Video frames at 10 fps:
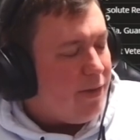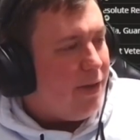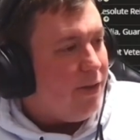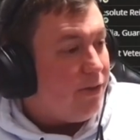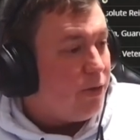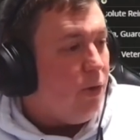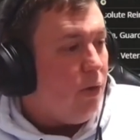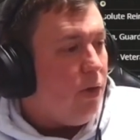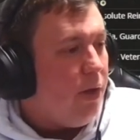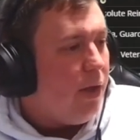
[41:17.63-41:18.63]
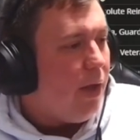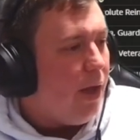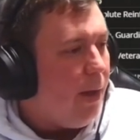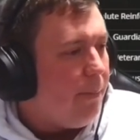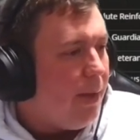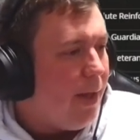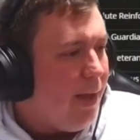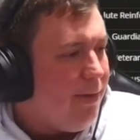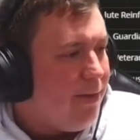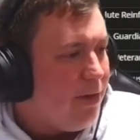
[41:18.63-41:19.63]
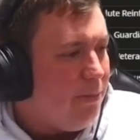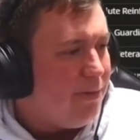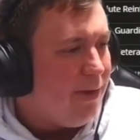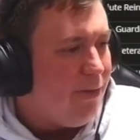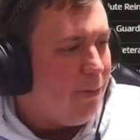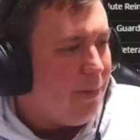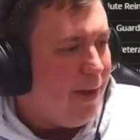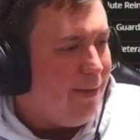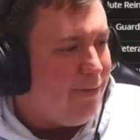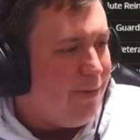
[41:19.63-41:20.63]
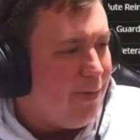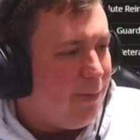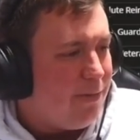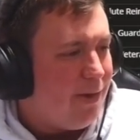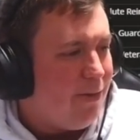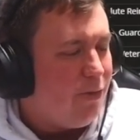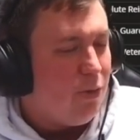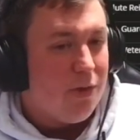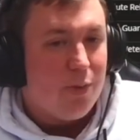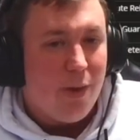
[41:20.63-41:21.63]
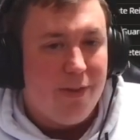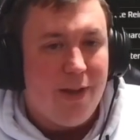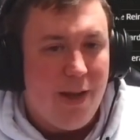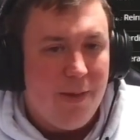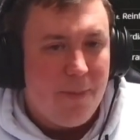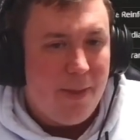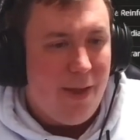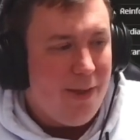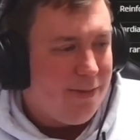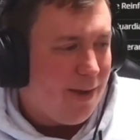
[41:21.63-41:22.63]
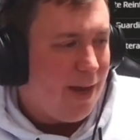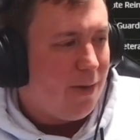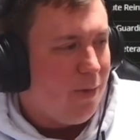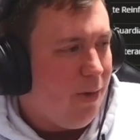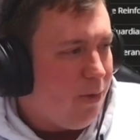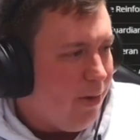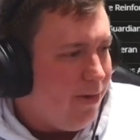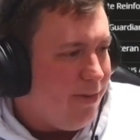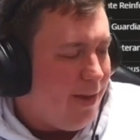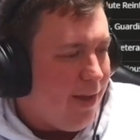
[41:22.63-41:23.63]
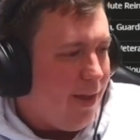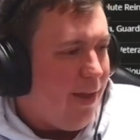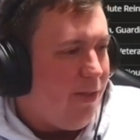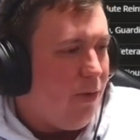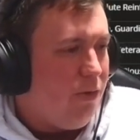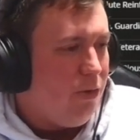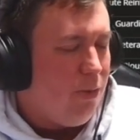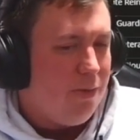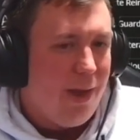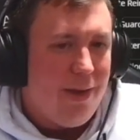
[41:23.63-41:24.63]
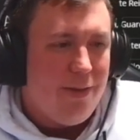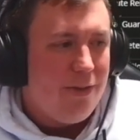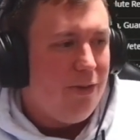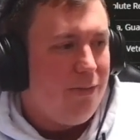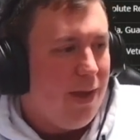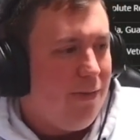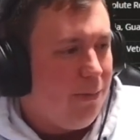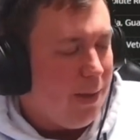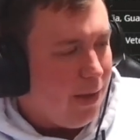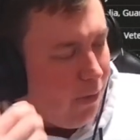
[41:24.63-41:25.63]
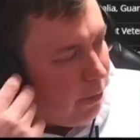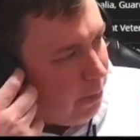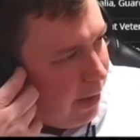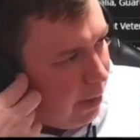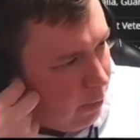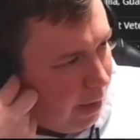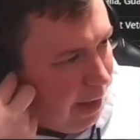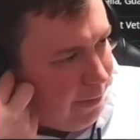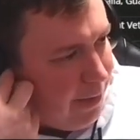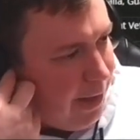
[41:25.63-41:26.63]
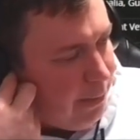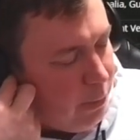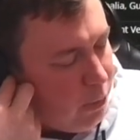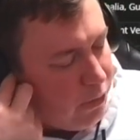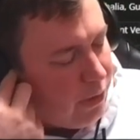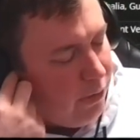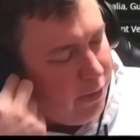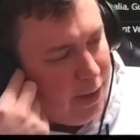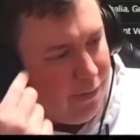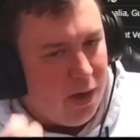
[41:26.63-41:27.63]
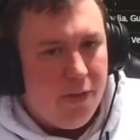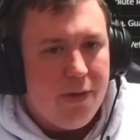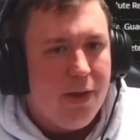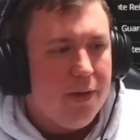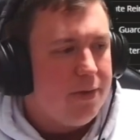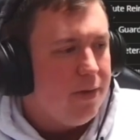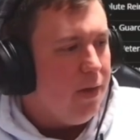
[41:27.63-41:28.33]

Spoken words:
score. 89% on the play and 51% on the draw is quite telling. It is an aggro creature deck, and those do tend to favour being on the play quite heavily, more so than even other decks.